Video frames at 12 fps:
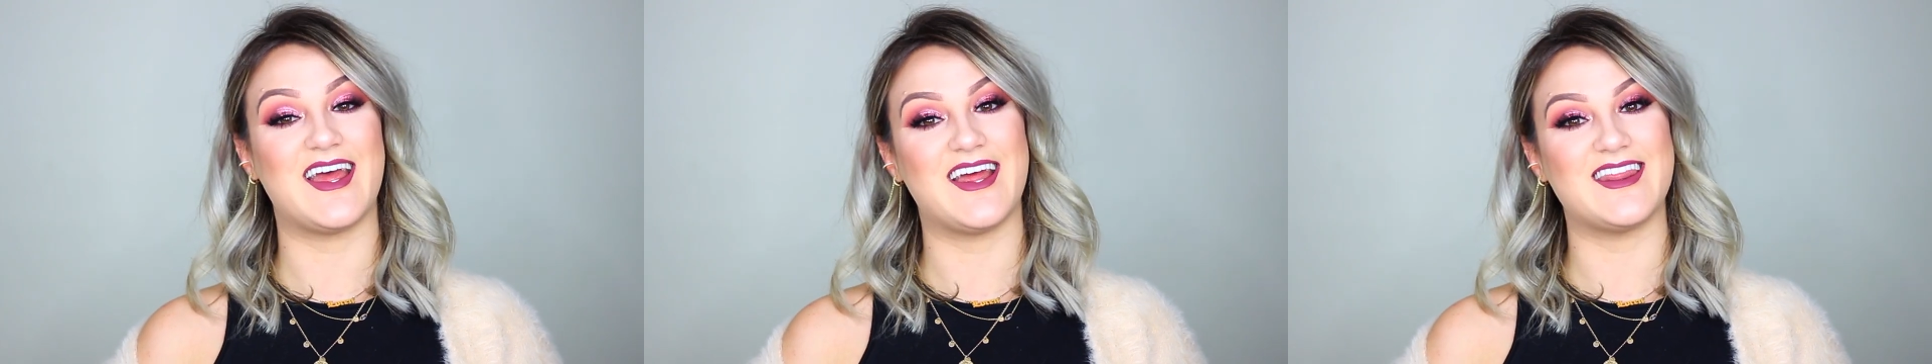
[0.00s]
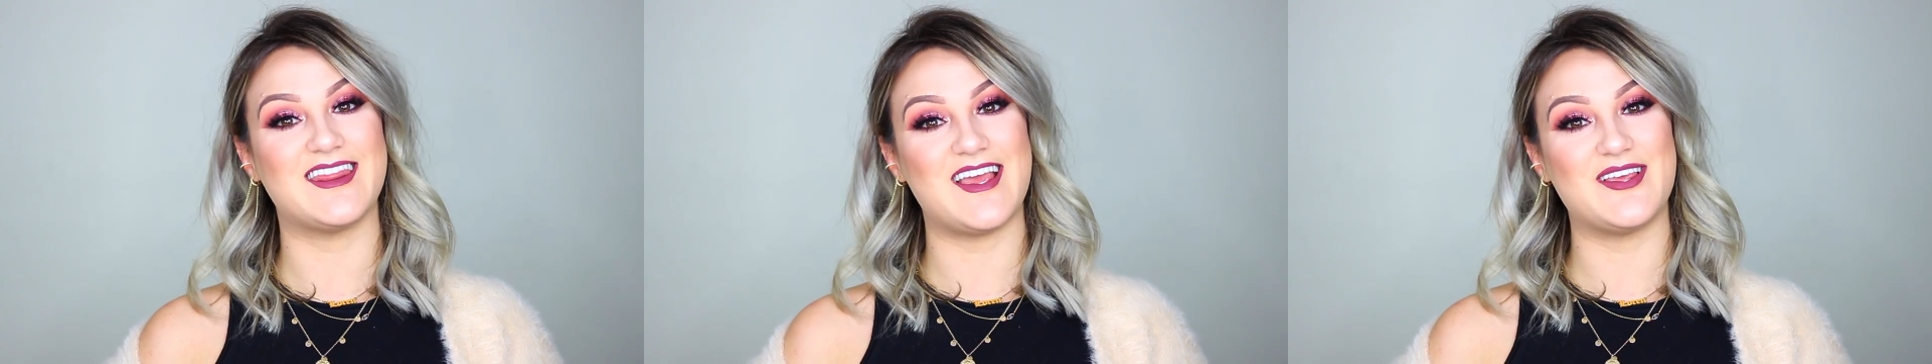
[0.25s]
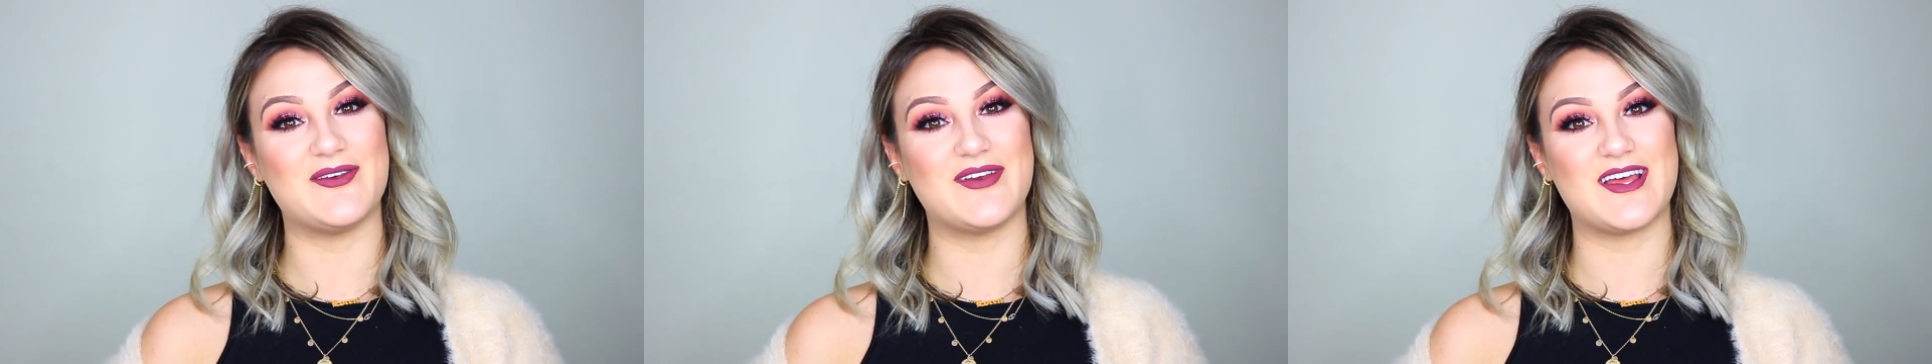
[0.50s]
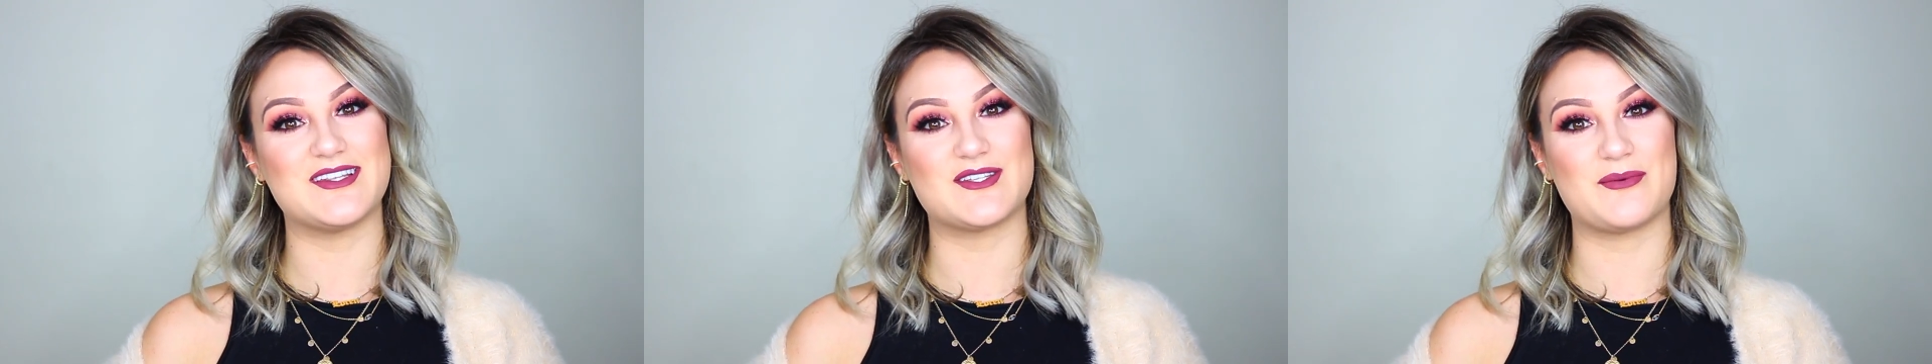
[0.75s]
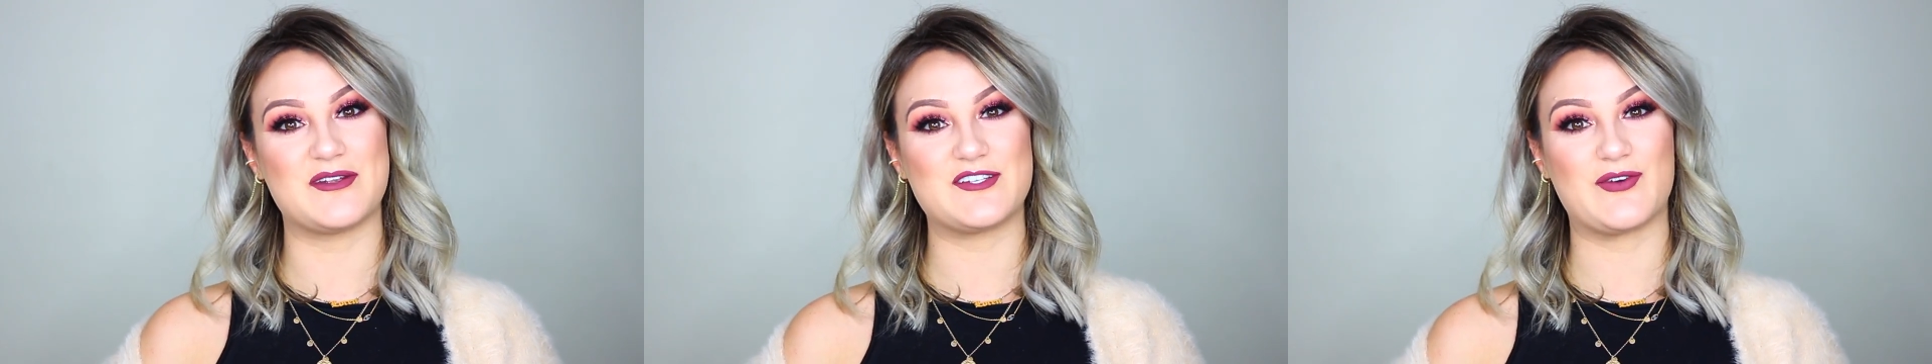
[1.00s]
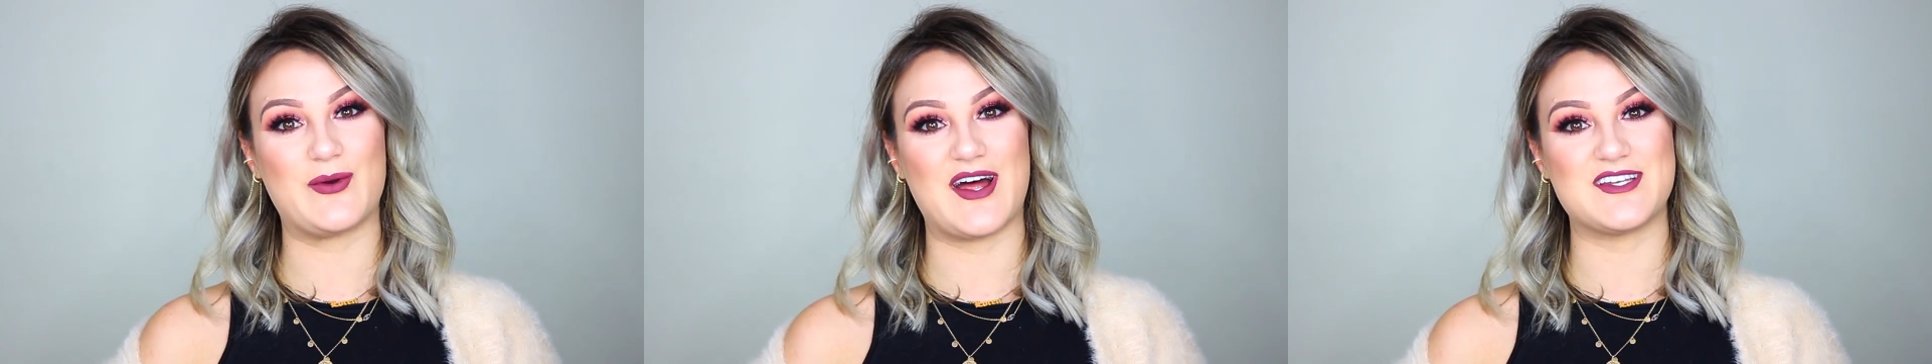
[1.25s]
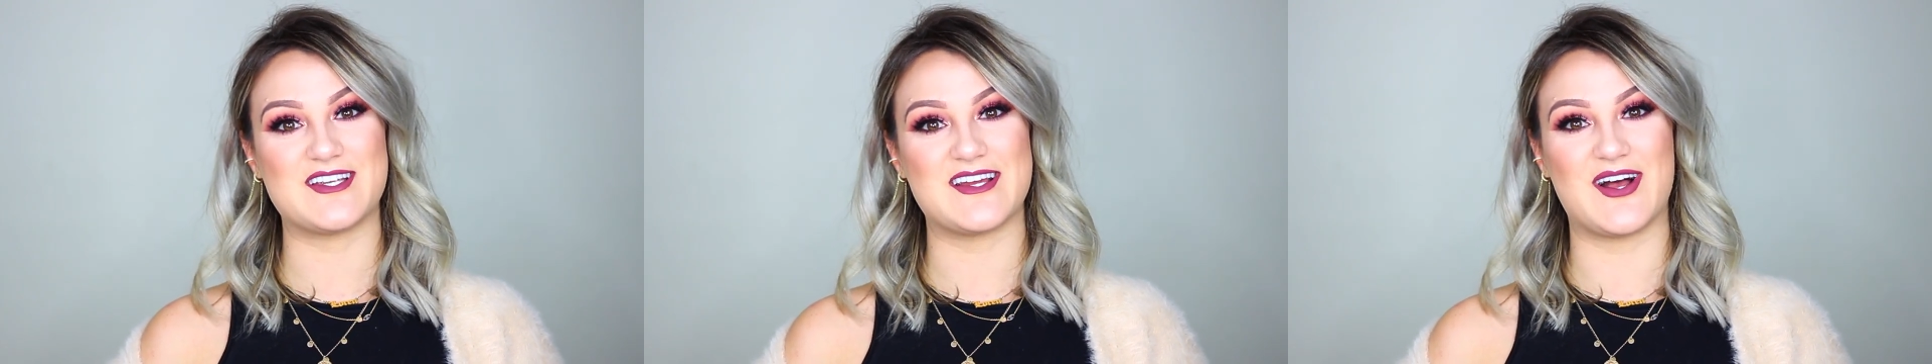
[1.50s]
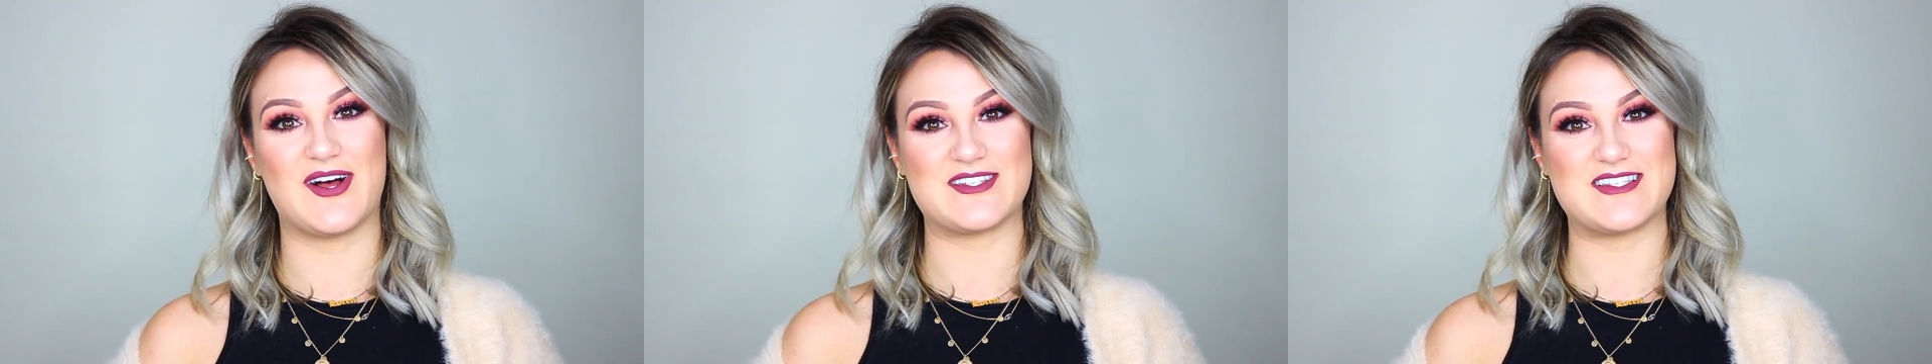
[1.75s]
And thank you again so much for
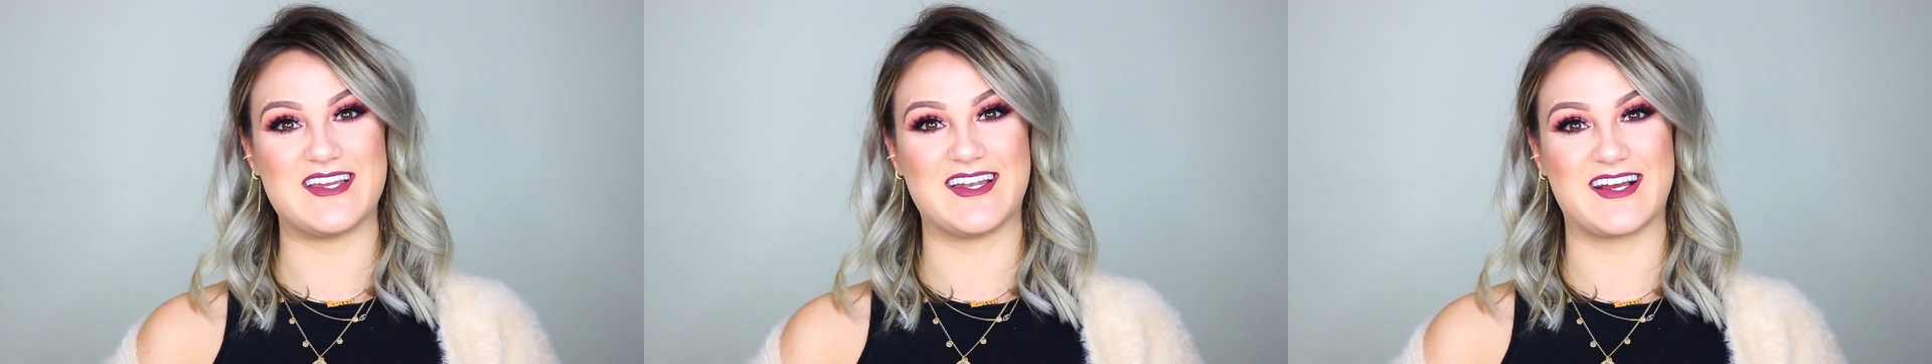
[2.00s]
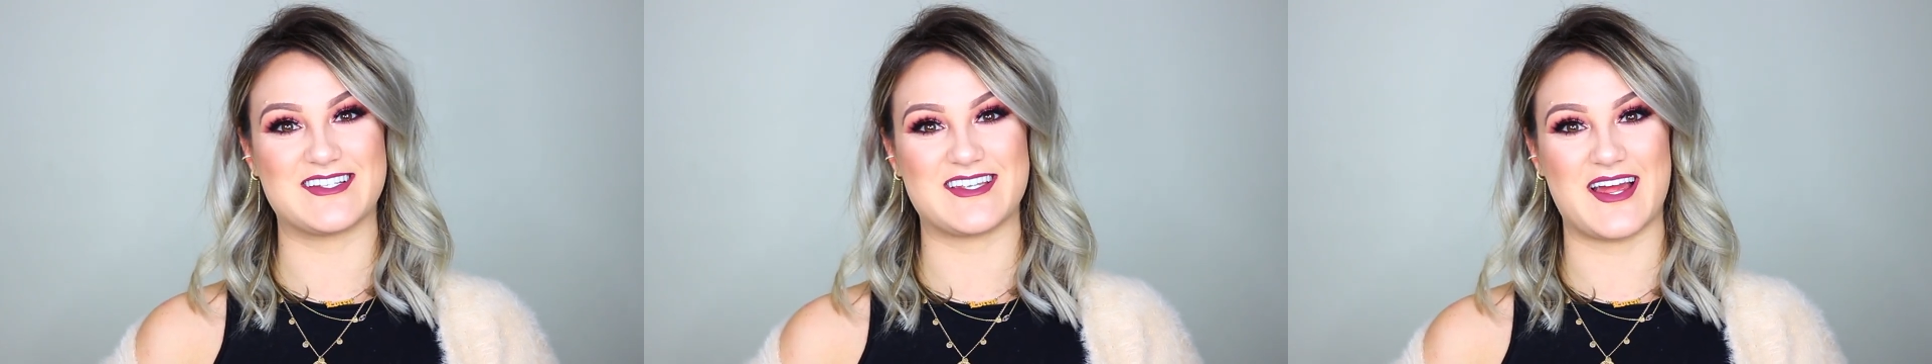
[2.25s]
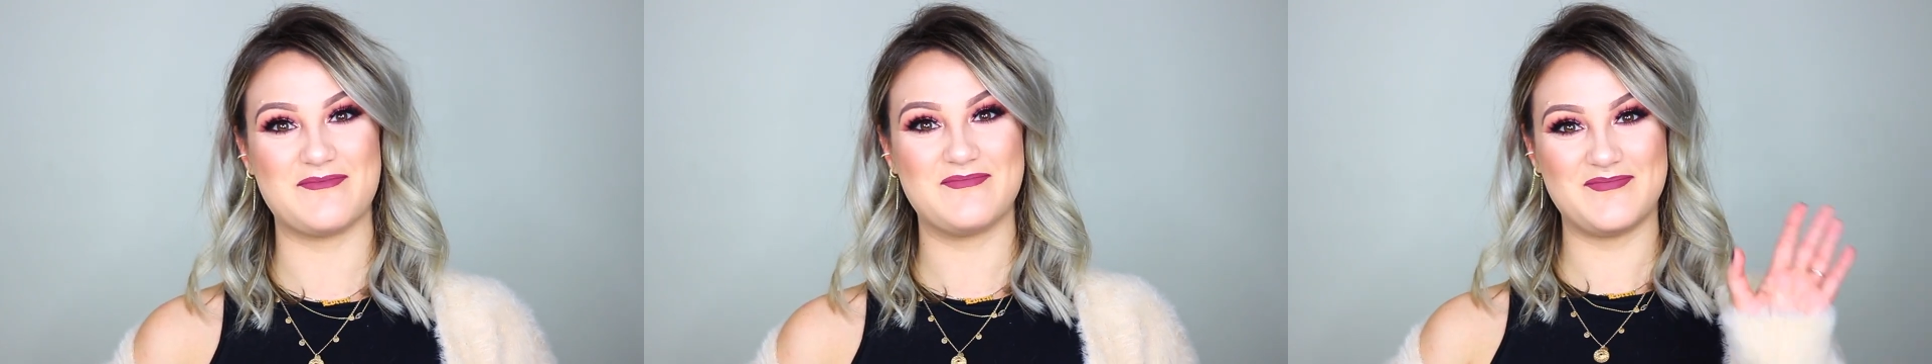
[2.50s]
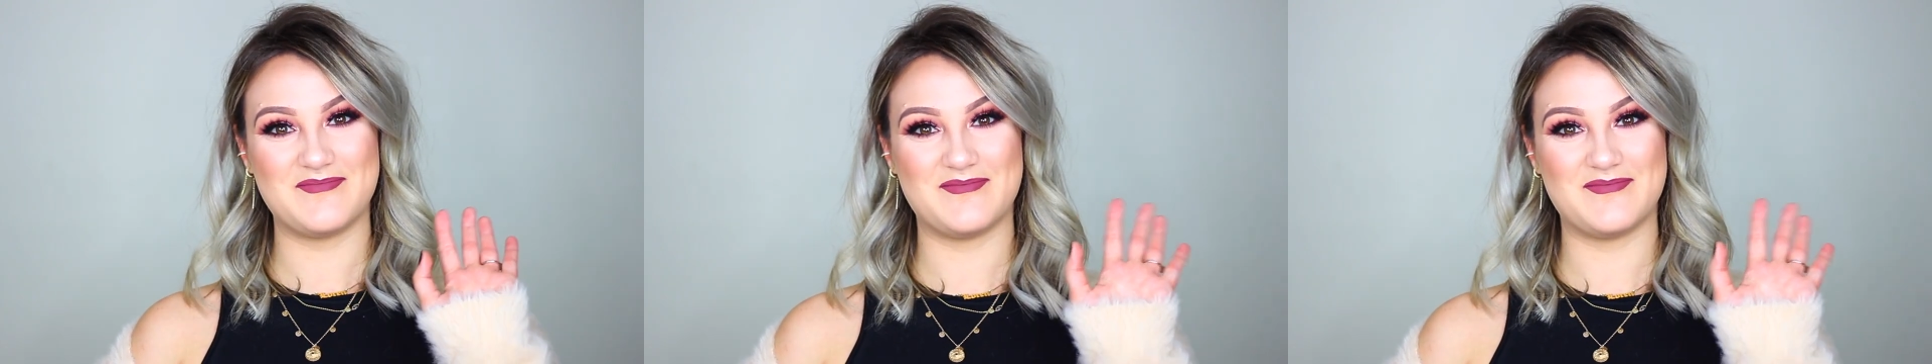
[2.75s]
watching. I'll see you next time.